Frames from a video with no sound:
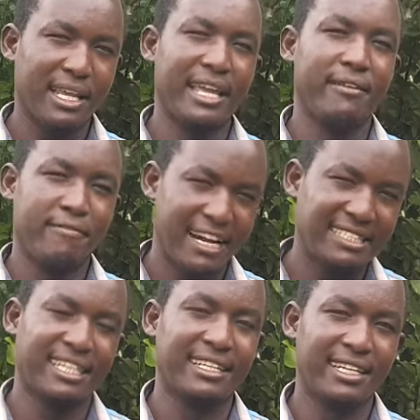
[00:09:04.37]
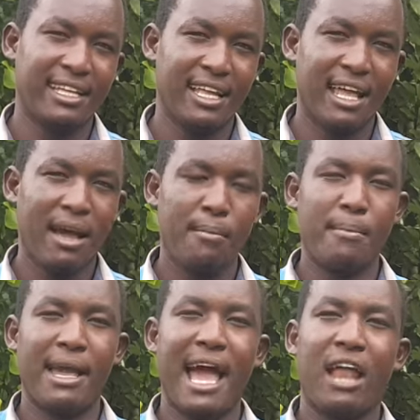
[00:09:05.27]
invited
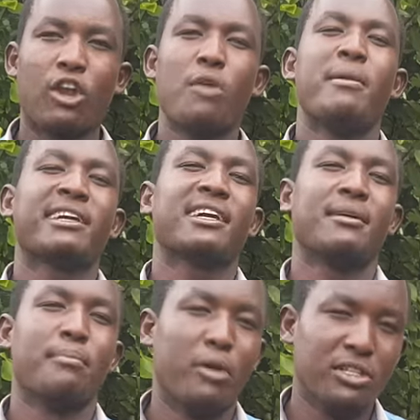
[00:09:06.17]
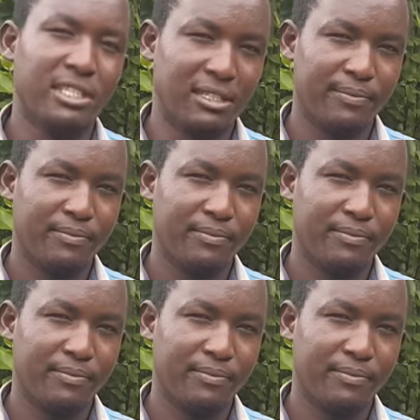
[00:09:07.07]
by a lawmaking body,